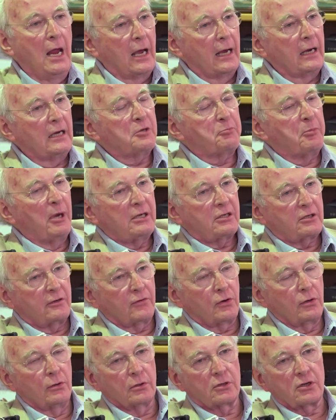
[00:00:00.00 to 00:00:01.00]
And it's based,
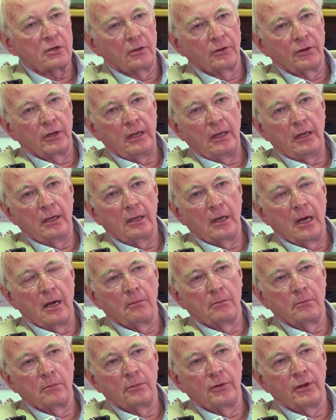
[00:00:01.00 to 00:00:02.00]
of course, on
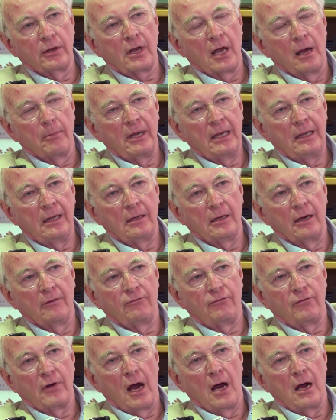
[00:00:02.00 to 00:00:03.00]
the coming
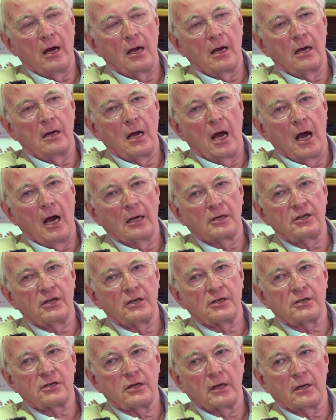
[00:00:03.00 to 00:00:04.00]
of
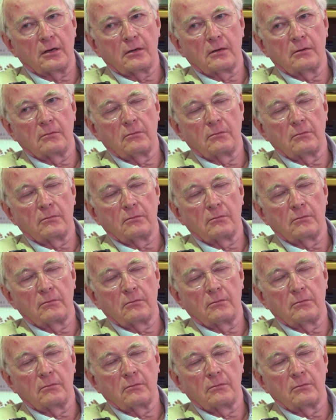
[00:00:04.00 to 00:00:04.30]
artistic,